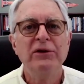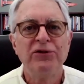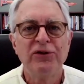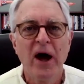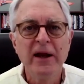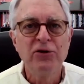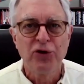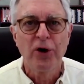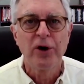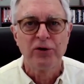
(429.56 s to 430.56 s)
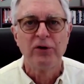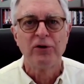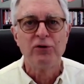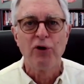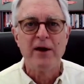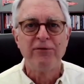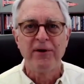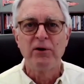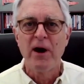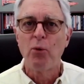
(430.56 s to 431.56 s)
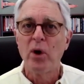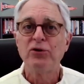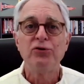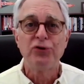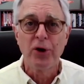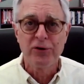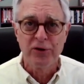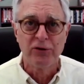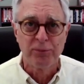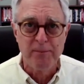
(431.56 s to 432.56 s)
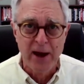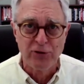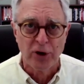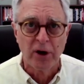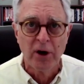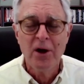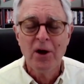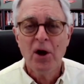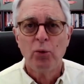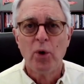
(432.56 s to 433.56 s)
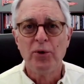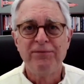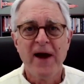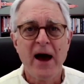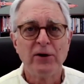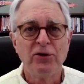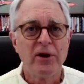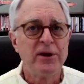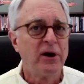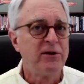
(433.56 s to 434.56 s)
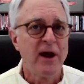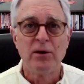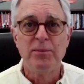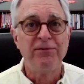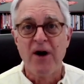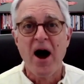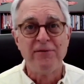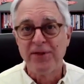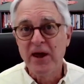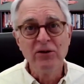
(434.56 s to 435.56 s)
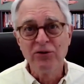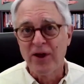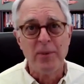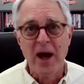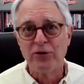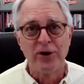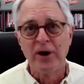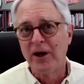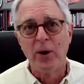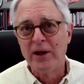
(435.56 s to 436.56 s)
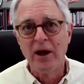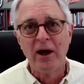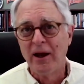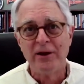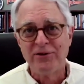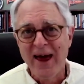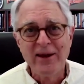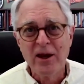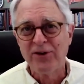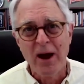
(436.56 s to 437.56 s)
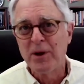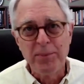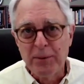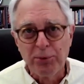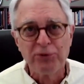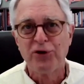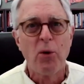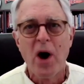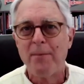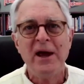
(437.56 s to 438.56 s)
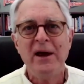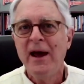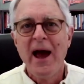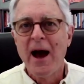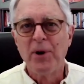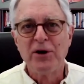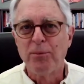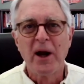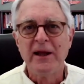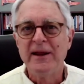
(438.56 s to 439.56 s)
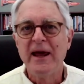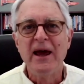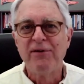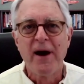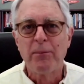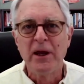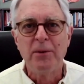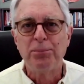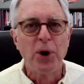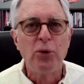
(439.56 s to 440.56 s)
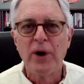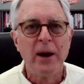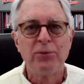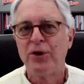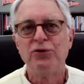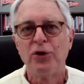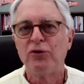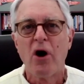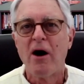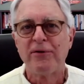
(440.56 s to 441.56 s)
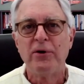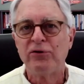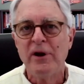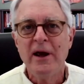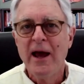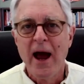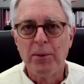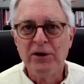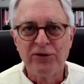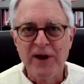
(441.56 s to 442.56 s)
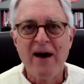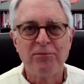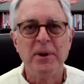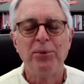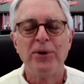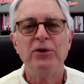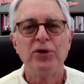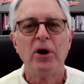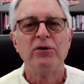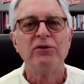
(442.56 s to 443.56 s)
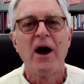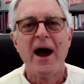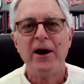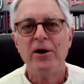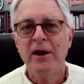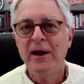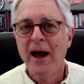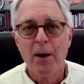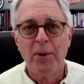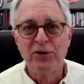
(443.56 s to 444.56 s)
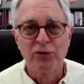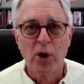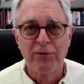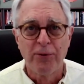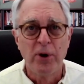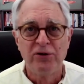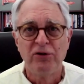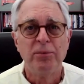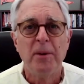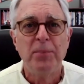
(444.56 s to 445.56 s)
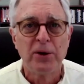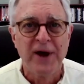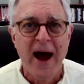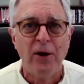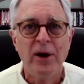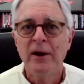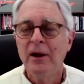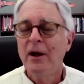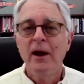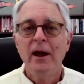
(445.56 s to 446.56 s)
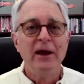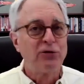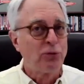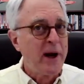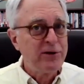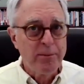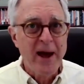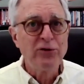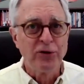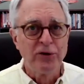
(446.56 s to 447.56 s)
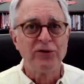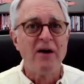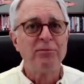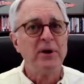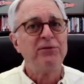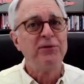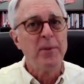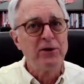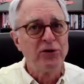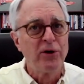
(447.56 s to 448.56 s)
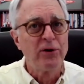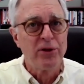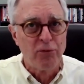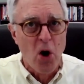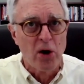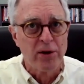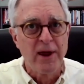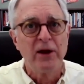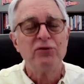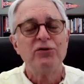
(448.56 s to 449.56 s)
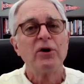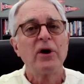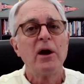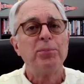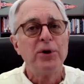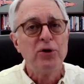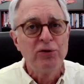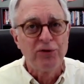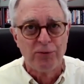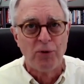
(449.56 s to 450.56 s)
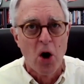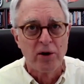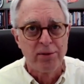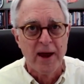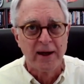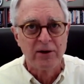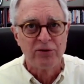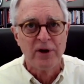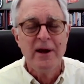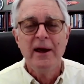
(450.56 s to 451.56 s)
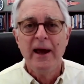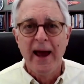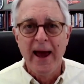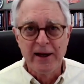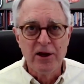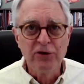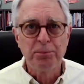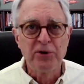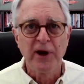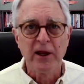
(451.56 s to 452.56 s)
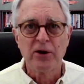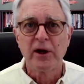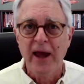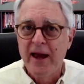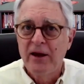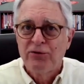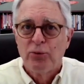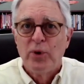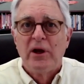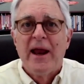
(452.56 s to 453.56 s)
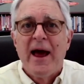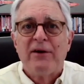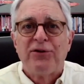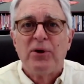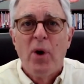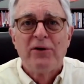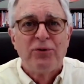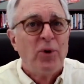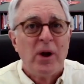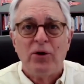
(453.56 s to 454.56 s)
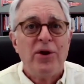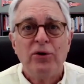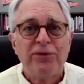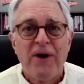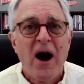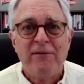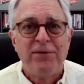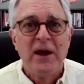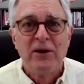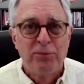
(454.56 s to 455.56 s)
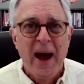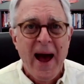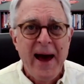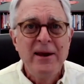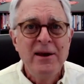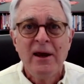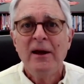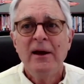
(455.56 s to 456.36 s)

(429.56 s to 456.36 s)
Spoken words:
we study churches and try to figure out what do churches measure, what we found is that there tend to be 5 things they measure, attendance, how many people show up, how much money they give, how many programs the church offers, how many staff people the church has hired, how much square footage has been built out. It's great to measure stuff, but if you measure the wrong things, you're going to produce the wrong things. And in this particular case, we can ask the question, well, are those 5 things bad?